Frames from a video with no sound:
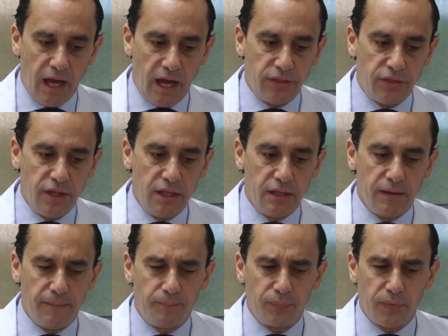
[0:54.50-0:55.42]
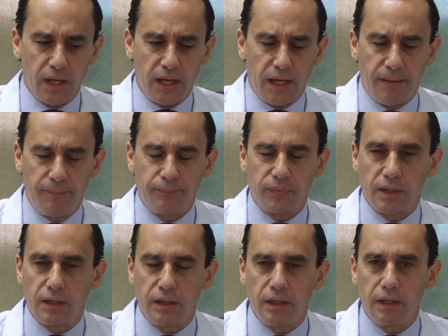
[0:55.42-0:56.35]
I think
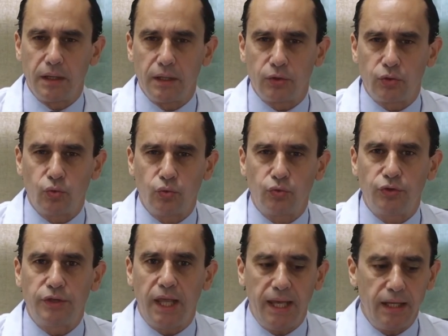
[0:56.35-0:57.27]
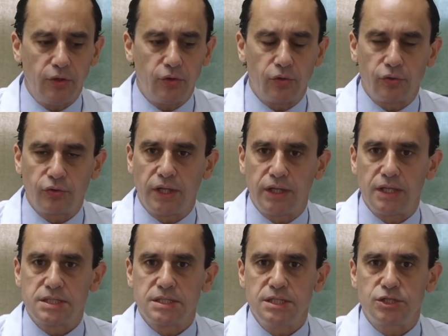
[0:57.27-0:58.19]
to tailor the
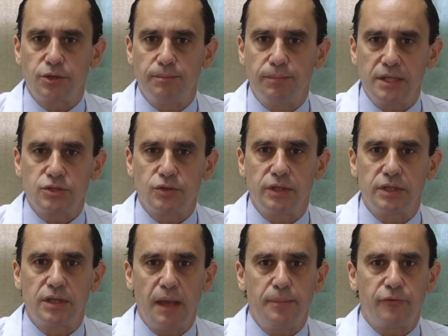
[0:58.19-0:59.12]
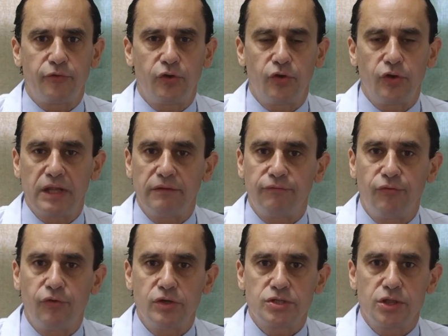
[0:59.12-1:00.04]
decision based on the type of hernia, the
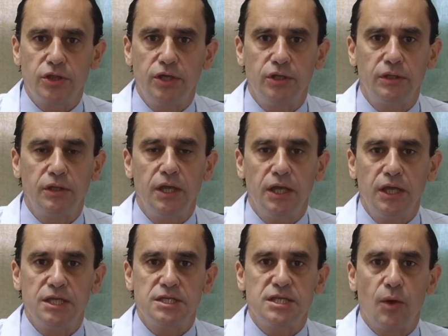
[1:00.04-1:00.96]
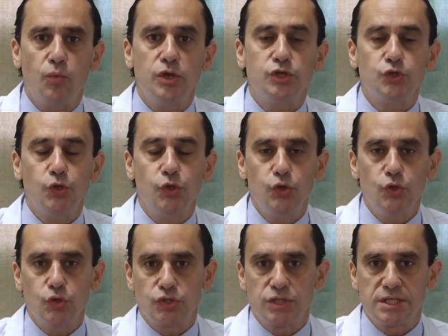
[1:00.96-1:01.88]
first thing is that we should
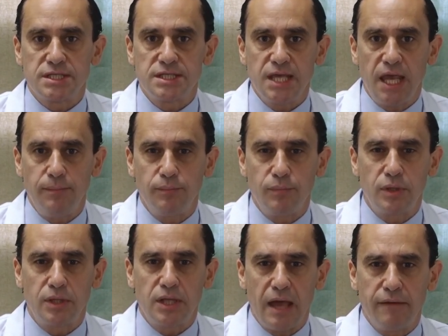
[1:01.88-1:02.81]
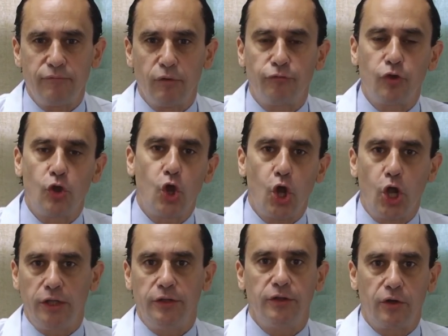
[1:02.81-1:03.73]
use the same type of
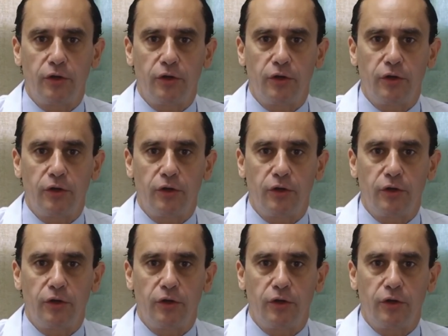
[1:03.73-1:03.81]
calling the